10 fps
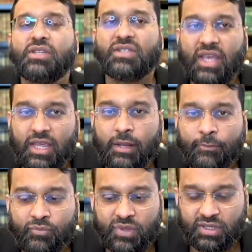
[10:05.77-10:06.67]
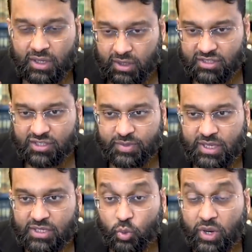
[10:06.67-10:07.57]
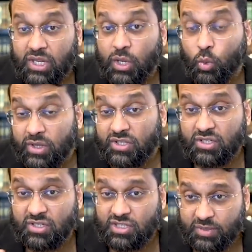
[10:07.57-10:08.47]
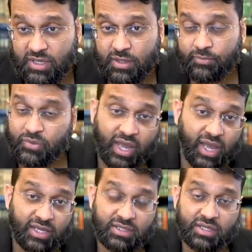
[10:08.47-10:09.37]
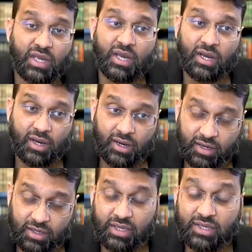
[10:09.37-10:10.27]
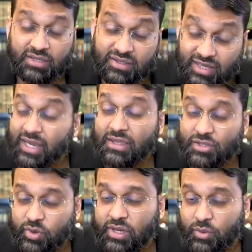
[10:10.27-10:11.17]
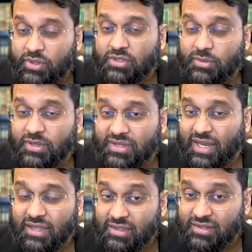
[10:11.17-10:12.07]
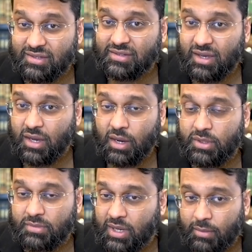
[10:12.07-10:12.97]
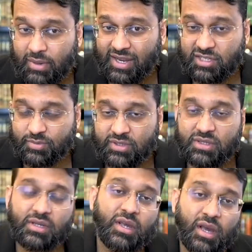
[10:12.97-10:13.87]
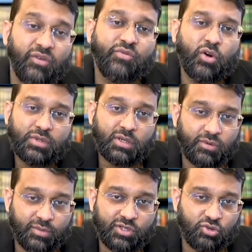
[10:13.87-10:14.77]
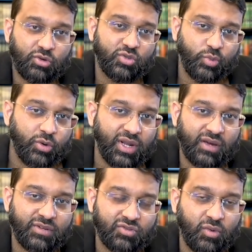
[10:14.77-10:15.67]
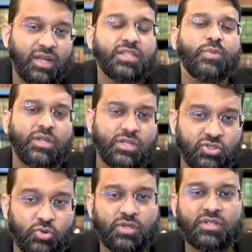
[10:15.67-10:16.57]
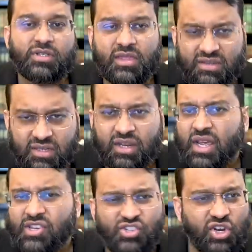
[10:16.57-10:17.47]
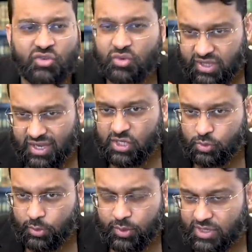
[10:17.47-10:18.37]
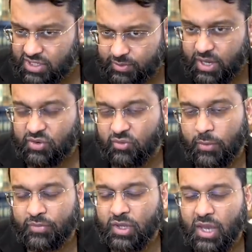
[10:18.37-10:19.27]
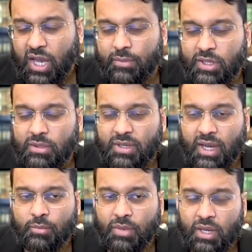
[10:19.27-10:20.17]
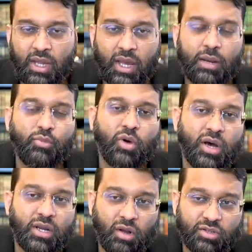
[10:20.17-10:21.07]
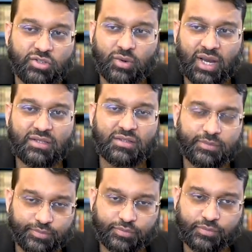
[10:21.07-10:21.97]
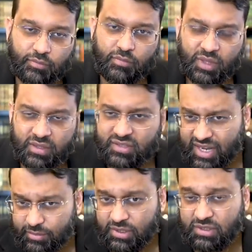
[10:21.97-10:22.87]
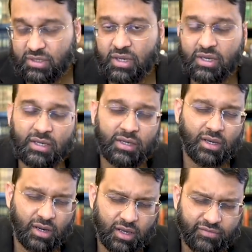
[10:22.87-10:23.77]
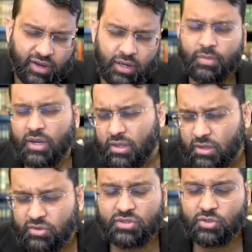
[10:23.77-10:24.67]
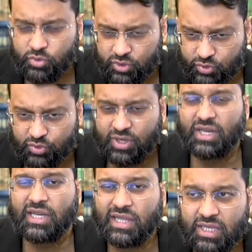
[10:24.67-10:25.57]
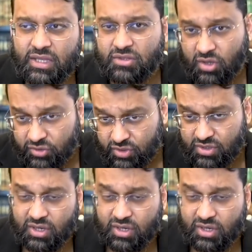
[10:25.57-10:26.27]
say that Allah speaks when He wants to speak, and uh, He is silent when He wants to be silent. This is uh, Ahmad ibn Hanbal explicit, affirmed him from his students. We don't have his writings, but his students say this, and generally that is what we would expect from Ahmad ibn Hanbal. Al-Bukhari also has statements uh, in Khalq Af'al al-Ibad and others in, in which we can glean this. Also